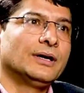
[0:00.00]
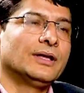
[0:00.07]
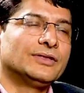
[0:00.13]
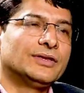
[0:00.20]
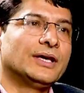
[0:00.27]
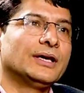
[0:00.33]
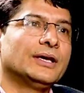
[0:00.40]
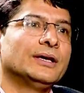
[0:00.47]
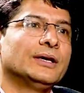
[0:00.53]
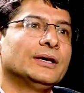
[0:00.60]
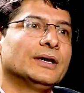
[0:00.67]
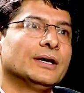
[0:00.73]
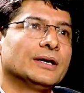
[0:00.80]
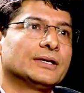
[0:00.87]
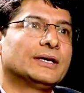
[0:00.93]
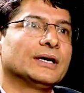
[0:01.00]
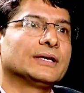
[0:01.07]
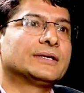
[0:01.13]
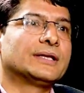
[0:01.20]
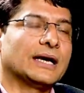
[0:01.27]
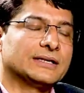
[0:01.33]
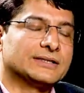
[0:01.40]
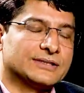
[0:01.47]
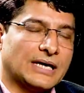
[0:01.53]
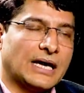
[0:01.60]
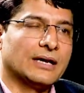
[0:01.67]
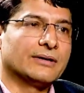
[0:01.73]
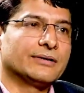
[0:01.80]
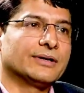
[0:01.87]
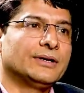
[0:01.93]
they get that
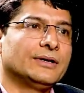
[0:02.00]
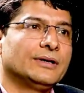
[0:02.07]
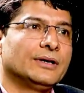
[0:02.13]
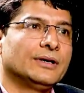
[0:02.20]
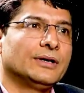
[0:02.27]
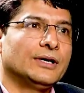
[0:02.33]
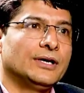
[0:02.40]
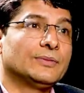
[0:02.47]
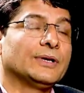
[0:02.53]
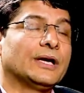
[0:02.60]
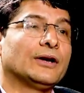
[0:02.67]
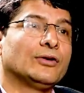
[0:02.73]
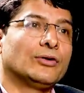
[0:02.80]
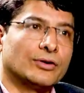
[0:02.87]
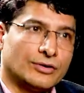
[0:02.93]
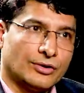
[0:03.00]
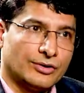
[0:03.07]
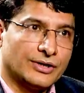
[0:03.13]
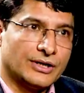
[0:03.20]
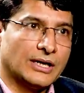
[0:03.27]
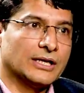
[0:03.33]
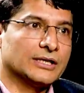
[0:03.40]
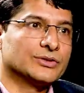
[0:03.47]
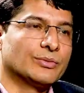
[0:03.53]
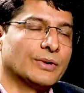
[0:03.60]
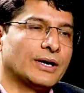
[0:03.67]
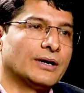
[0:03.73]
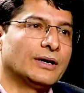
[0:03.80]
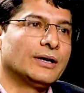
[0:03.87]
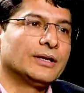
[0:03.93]
salary, if they are not earning
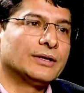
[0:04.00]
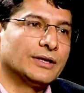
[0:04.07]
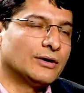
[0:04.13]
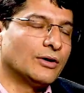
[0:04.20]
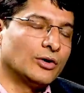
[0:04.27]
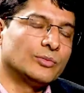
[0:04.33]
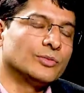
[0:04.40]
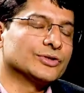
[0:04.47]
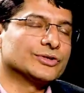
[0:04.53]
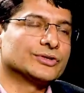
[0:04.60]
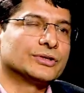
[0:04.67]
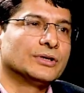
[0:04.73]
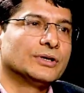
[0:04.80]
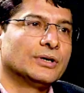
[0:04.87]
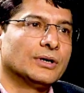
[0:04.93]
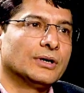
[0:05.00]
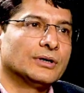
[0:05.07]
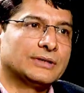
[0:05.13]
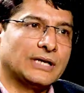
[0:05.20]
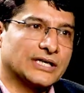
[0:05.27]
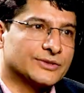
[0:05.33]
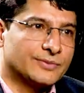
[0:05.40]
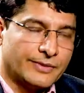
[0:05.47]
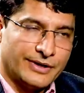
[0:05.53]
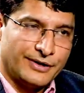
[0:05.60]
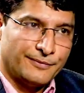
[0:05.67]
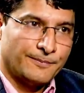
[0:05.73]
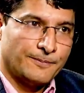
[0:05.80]
elsewhere, then almost tax-free.